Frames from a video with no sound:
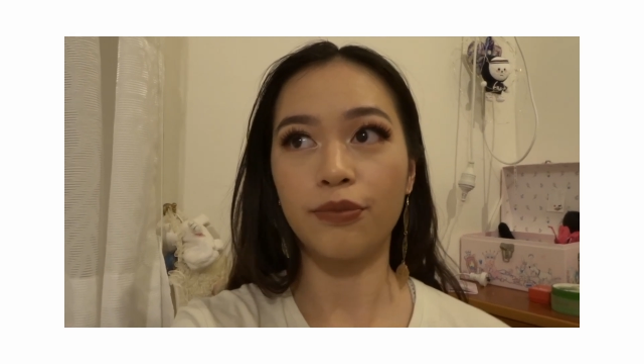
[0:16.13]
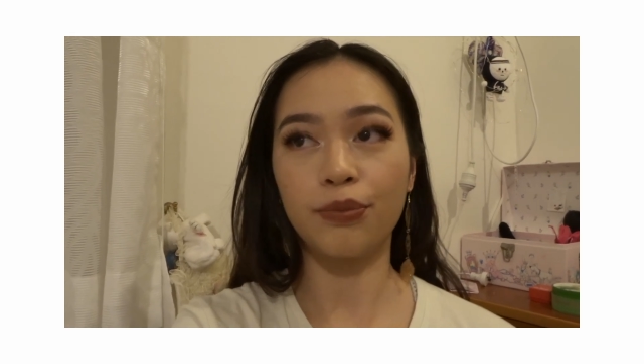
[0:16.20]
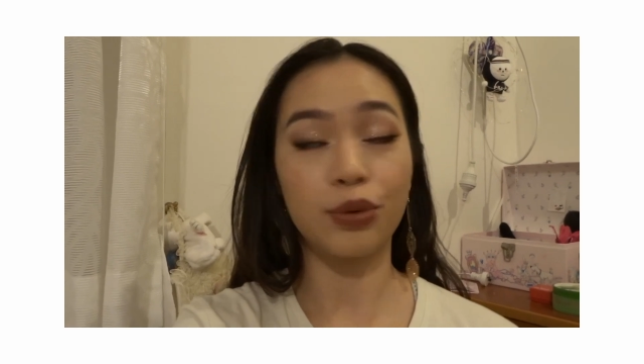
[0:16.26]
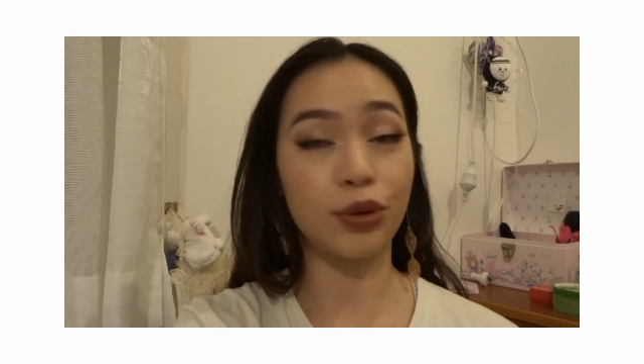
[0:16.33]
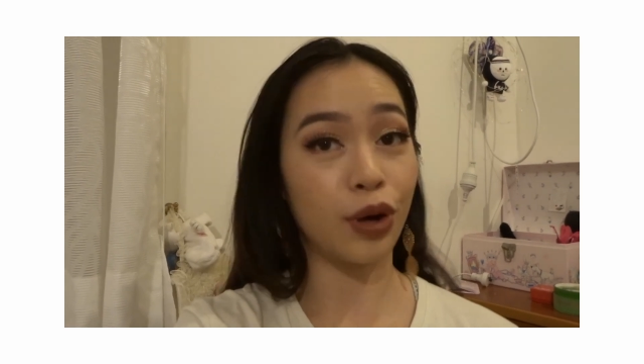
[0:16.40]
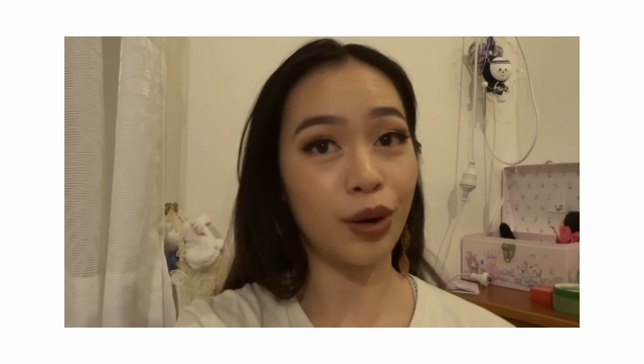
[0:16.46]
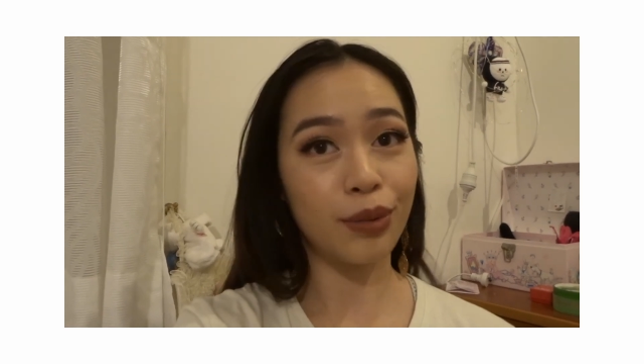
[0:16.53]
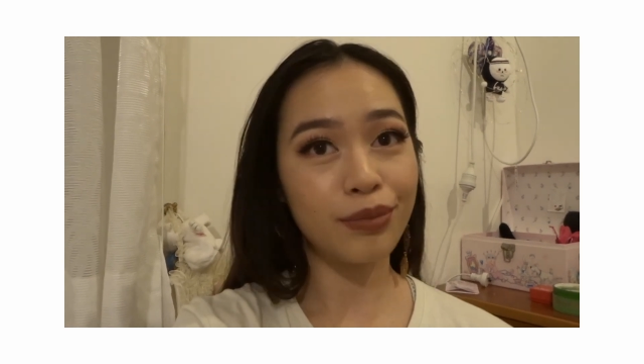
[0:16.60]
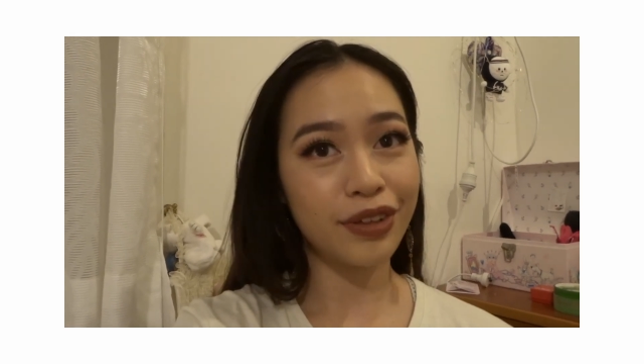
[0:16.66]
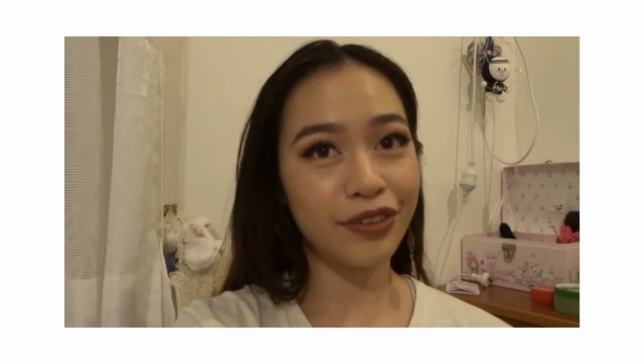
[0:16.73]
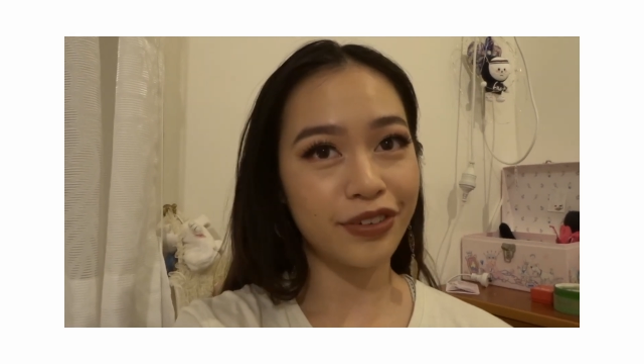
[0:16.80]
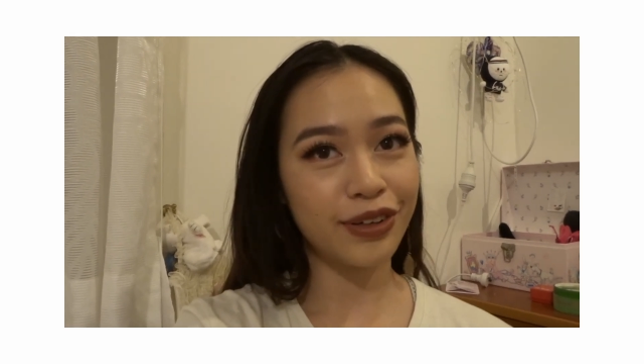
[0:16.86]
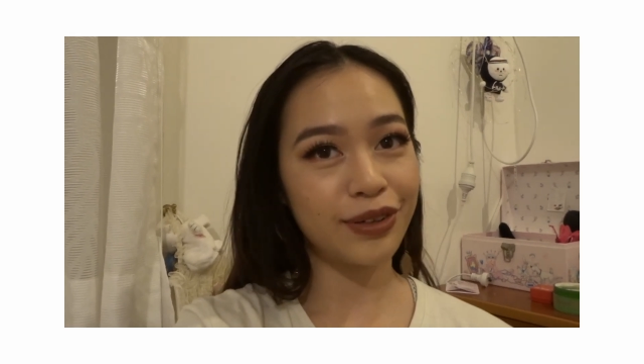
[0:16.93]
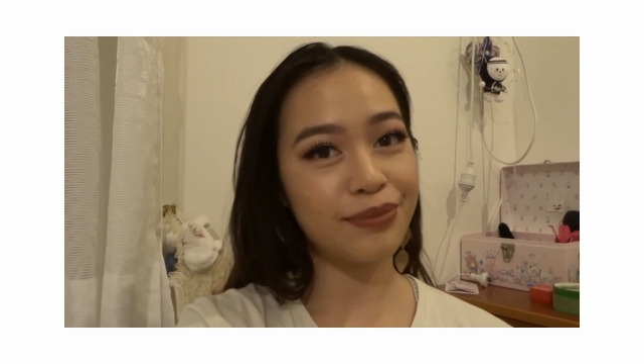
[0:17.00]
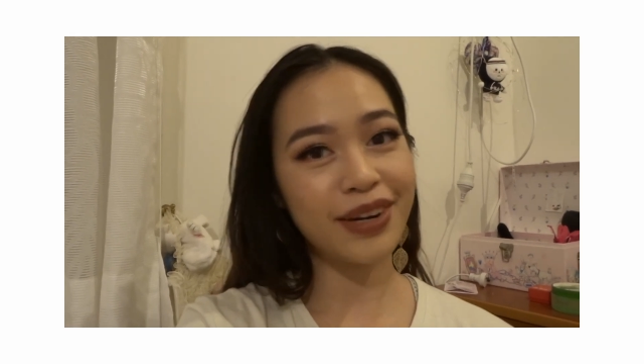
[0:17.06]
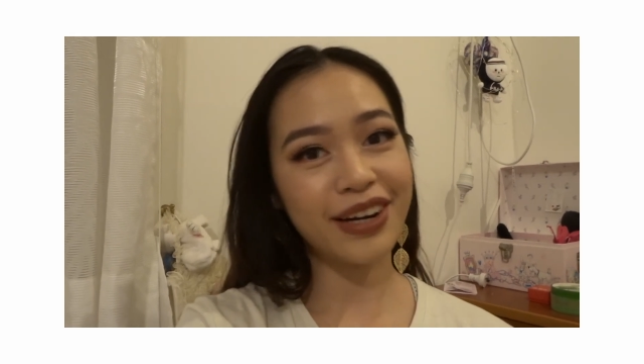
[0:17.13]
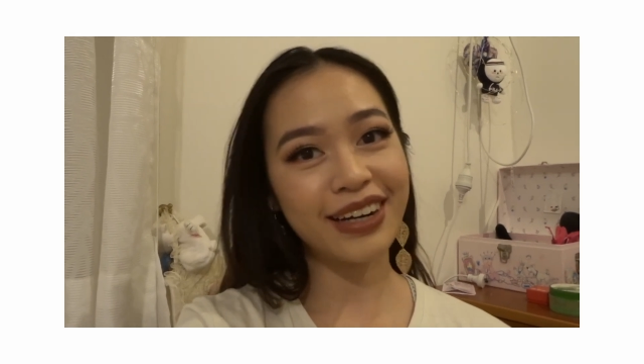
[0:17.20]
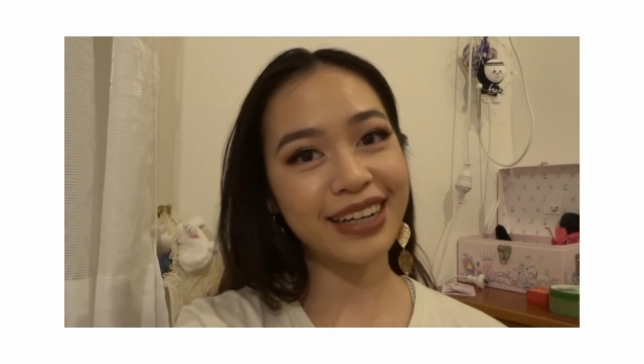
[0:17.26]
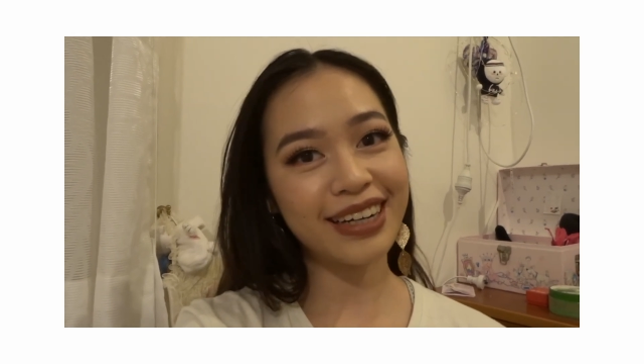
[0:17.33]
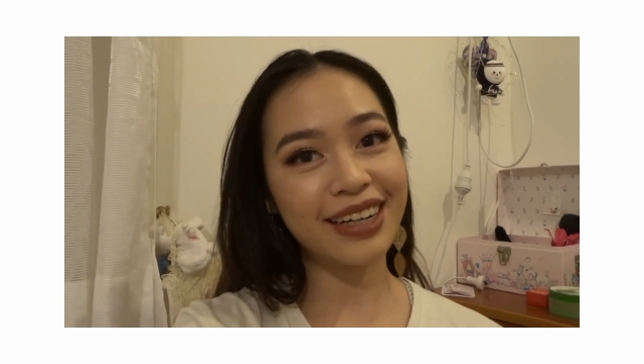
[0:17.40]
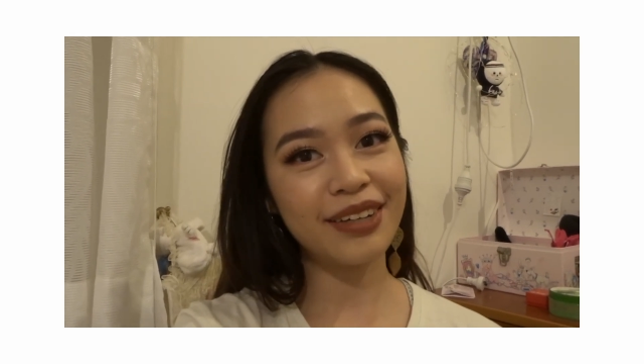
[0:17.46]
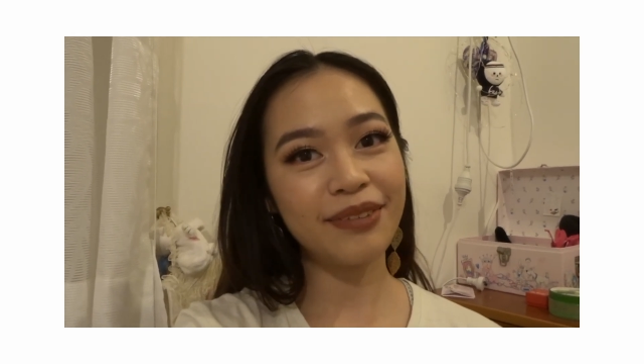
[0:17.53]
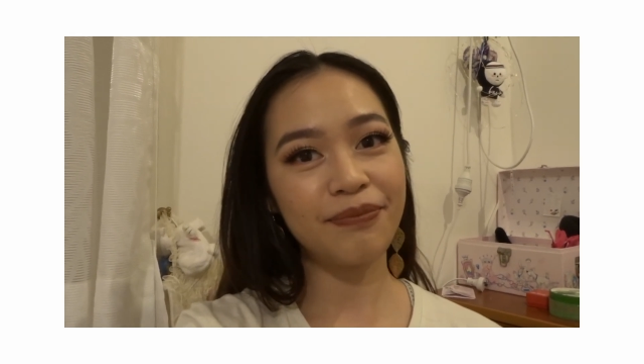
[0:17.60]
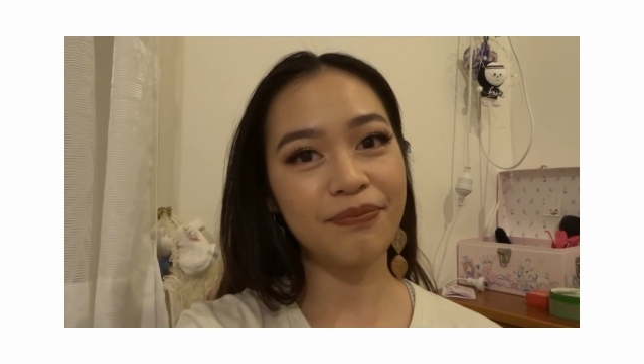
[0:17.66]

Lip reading: prom if you're America.